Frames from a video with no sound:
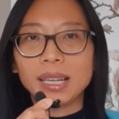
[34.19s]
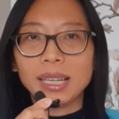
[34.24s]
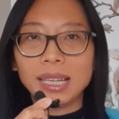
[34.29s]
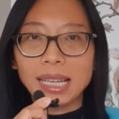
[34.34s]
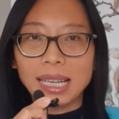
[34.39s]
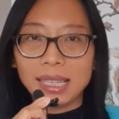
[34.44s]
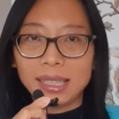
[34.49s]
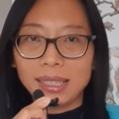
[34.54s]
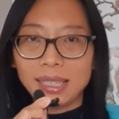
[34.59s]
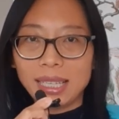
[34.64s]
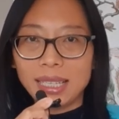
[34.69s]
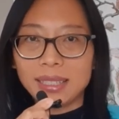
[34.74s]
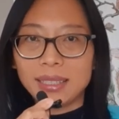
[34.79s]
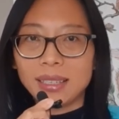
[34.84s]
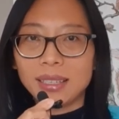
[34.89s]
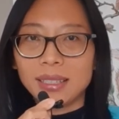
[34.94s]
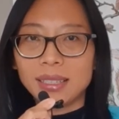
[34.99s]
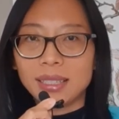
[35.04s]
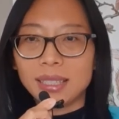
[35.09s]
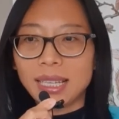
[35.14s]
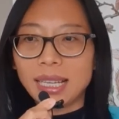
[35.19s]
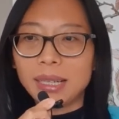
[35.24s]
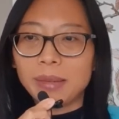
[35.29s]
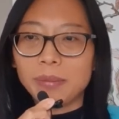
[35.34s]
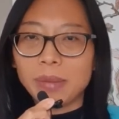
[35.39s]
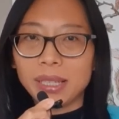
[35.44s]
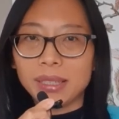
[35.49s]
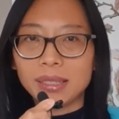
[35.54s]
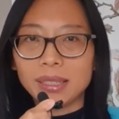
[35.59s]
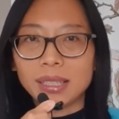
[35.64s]
like this
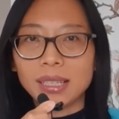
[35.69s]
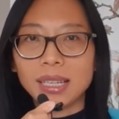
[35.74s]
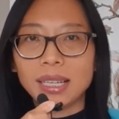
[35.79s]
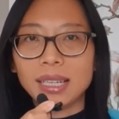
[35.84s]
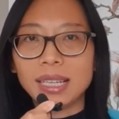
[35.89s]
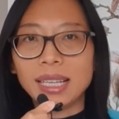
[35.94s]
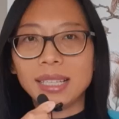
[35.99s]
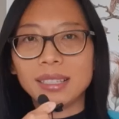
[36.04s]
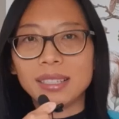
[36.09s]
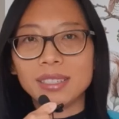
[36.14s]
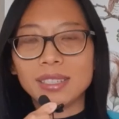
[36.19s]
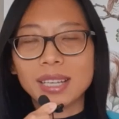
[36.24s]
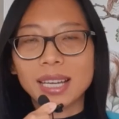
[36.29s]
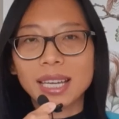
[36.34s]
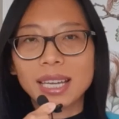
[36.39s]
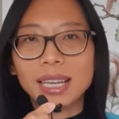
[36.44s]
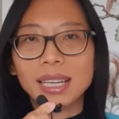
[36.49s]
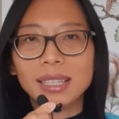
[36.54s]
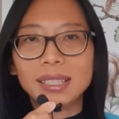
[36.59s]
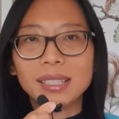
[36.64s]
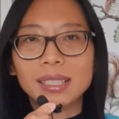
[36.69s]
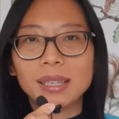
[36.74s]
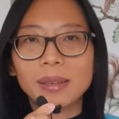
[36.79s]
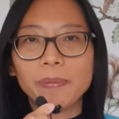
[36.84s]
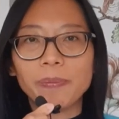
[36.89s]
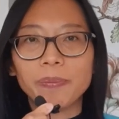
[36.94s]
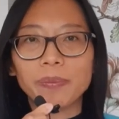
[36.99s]
statement leather jacket.